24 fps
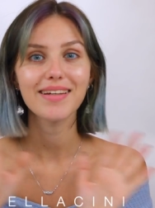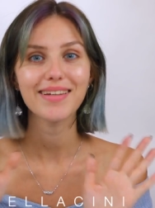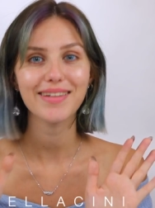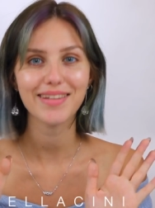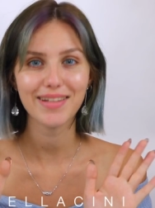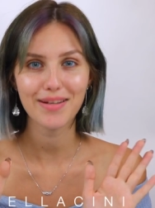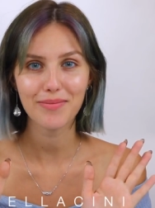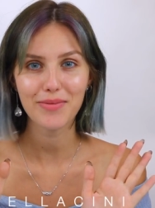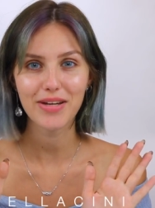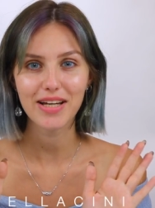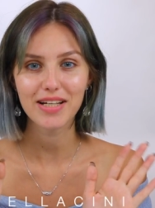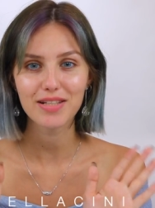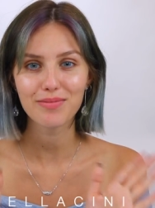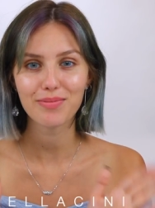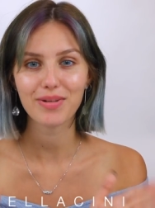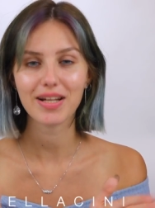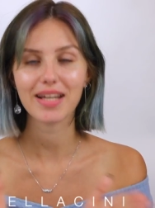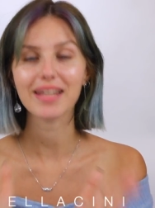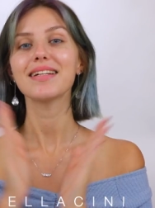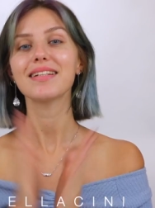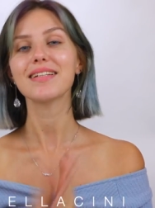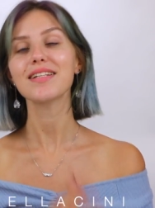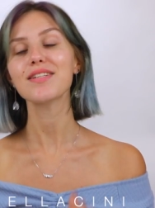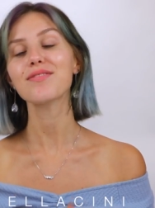Let me
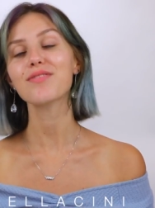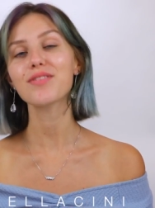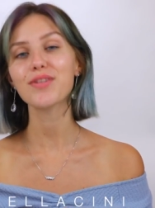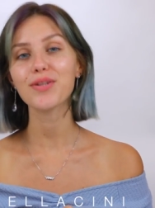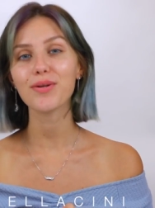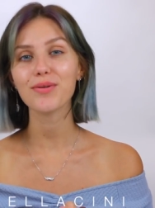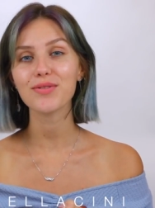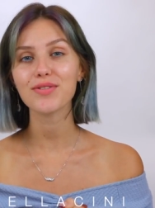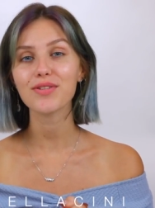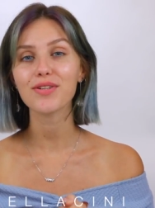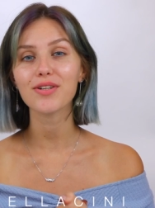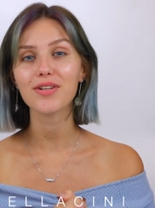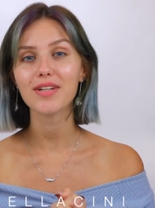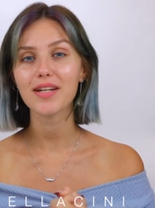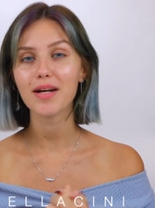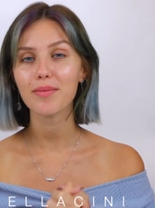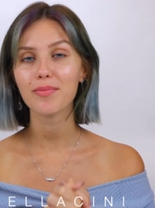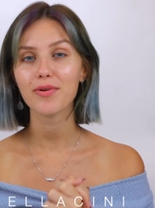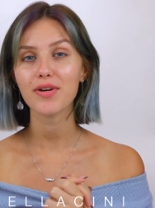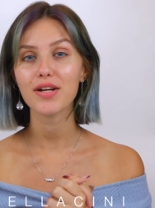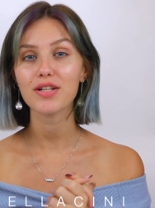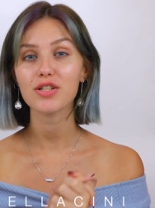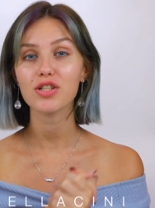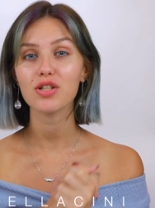explain. This video is in
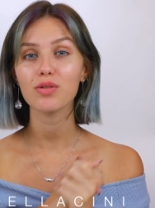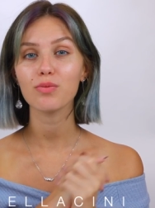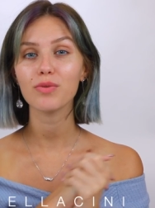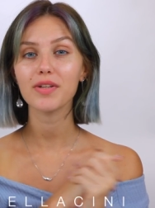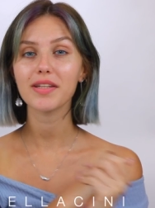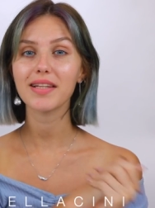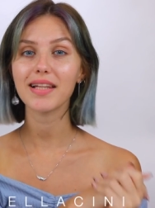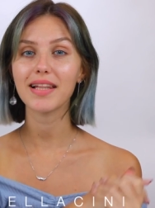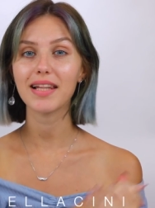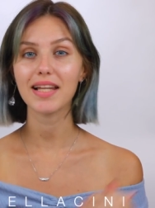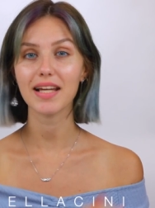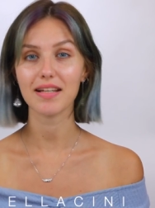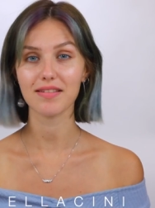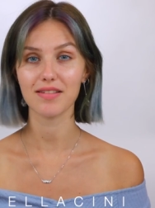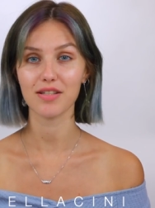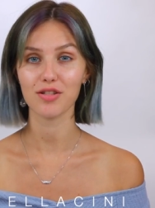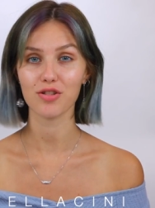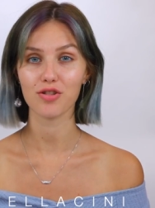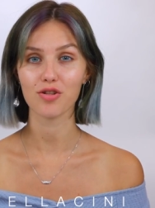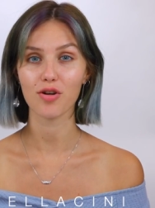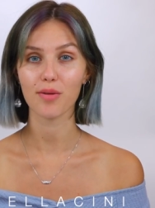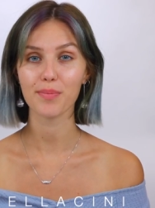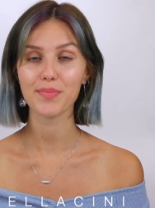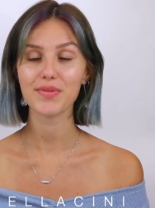collaboration with
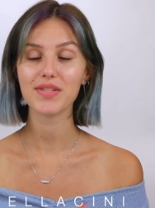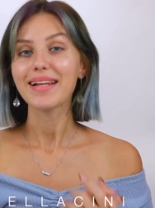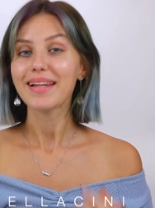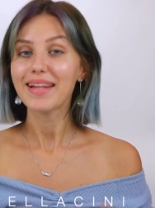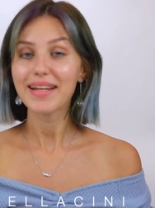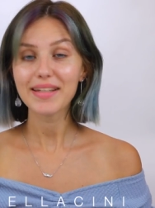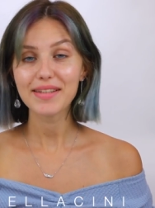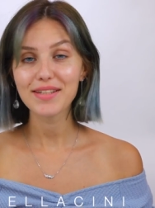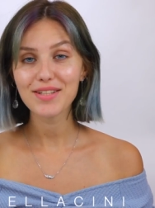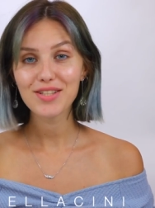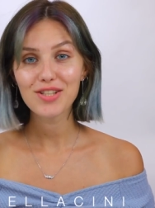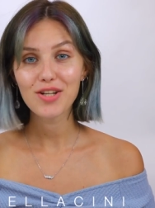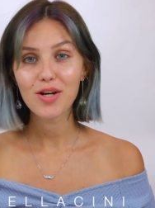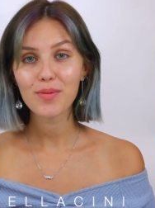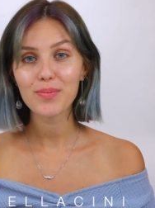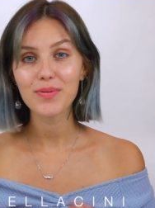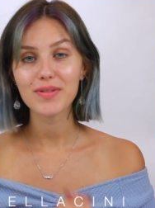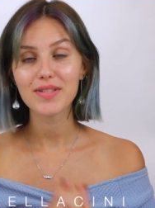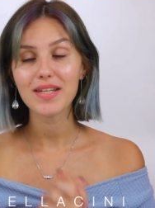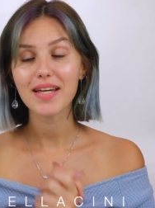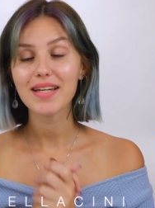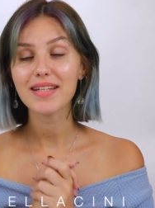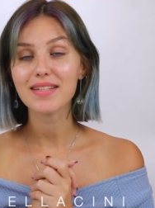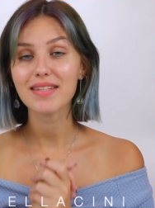LetyShops. Letty
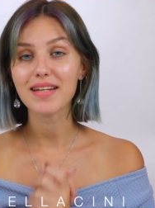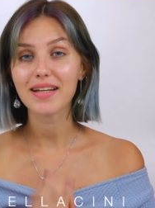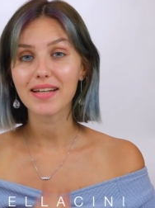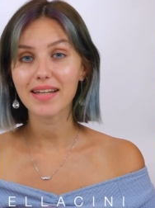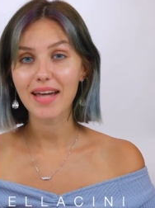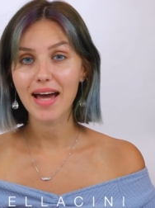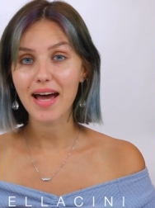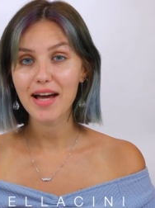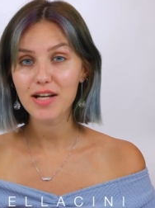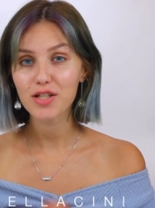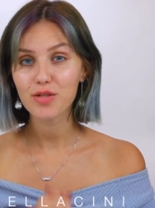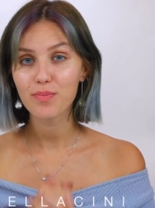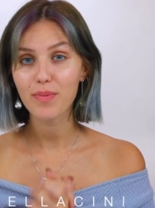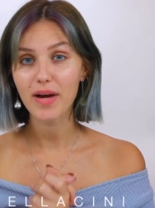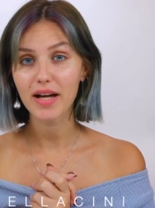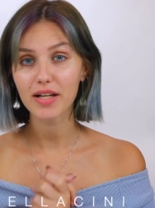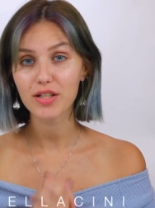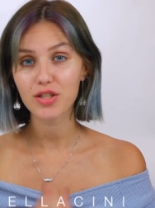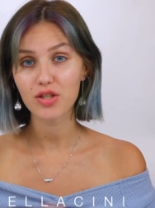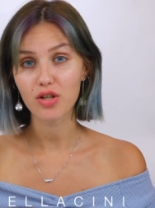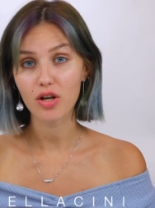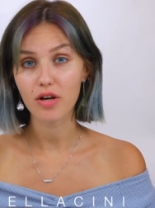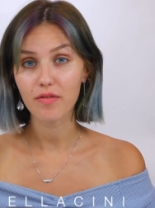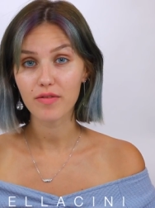Shops is a cashback
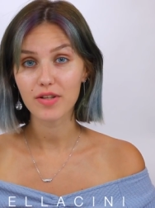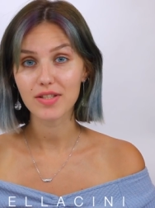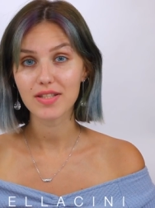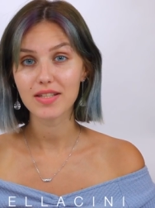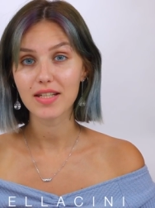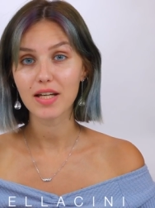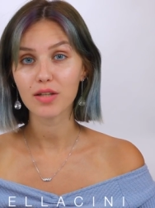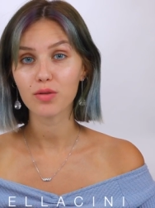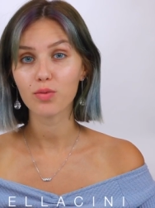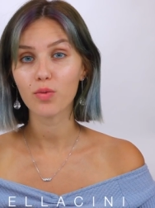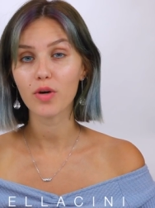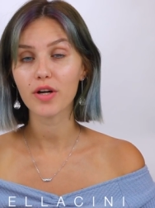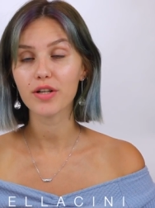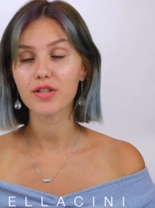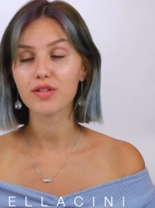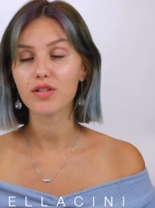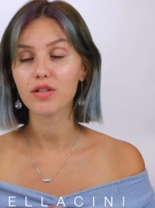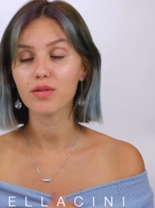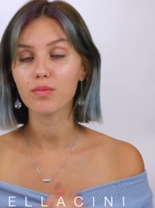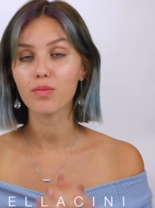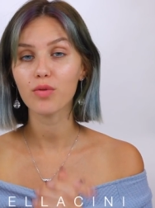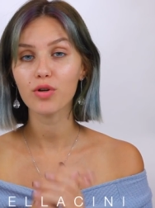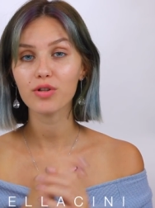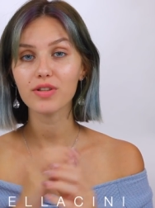service that works
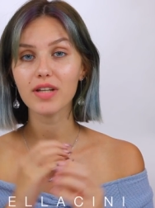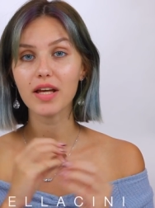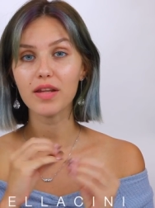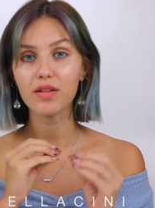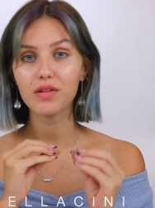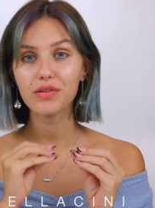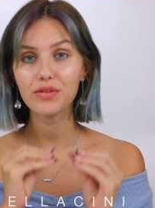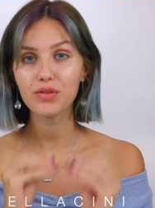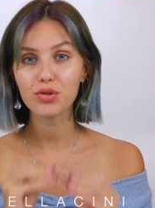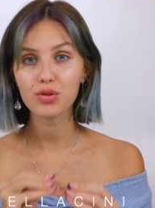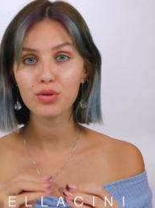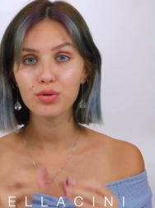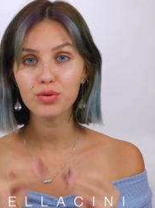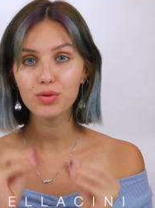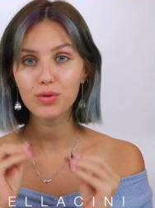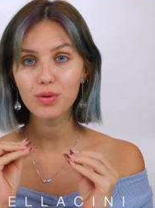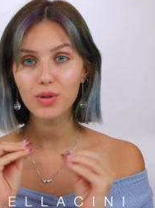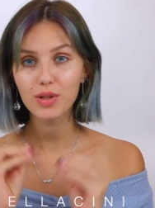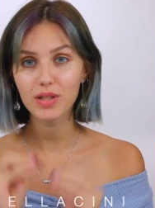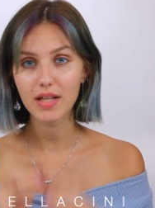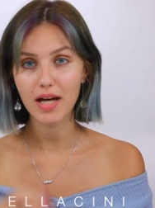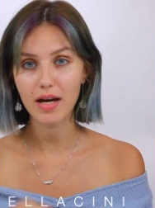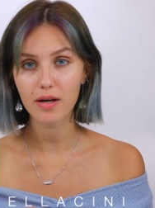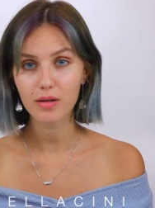with more than
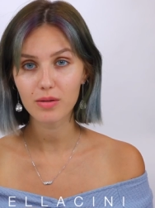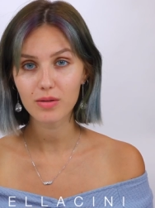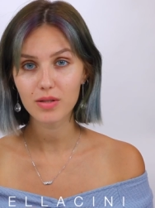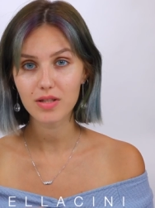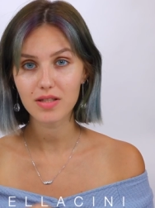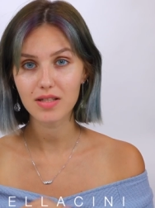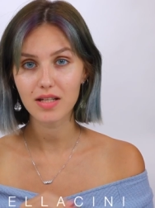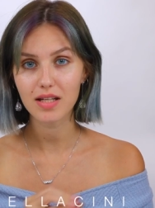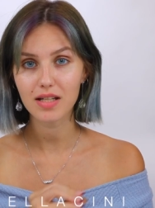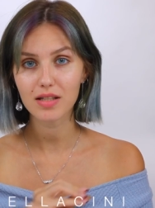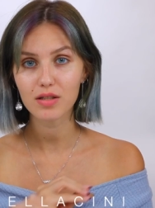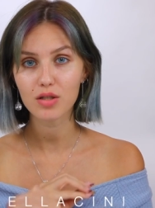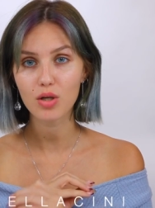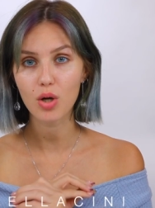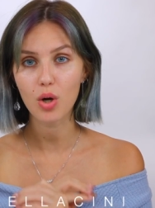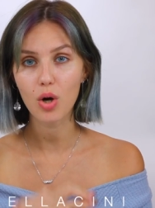2,000